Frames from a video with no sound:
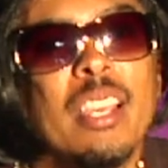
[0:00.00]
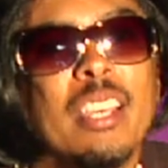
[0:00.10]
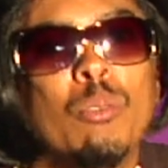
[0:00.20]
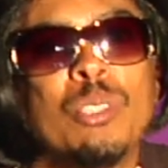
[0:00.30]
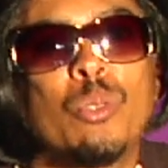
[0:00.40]

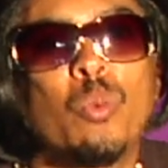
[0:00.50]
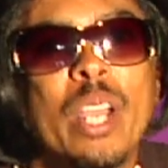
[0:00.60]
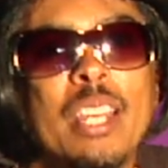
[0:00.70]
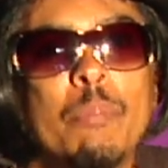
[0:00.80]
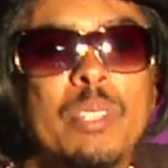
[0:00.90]
It was a
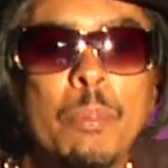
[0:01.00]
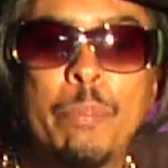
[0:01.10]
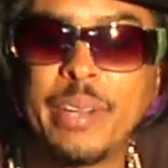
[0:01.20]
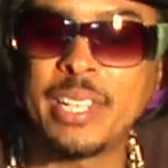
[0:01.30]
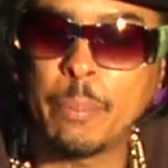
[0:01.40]
way to
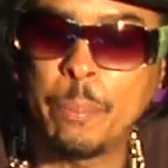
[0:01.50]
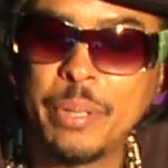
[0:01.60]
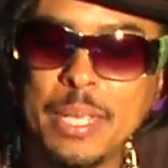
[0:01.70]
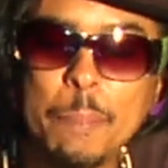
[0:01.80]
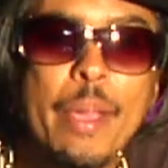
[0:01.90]
bring the
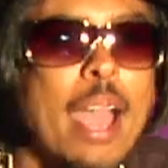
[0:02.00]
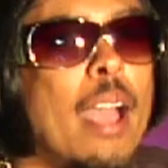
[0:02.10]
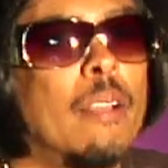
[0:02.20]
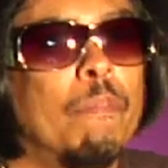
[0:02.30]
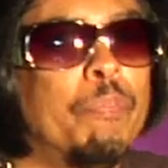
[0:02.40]
beat back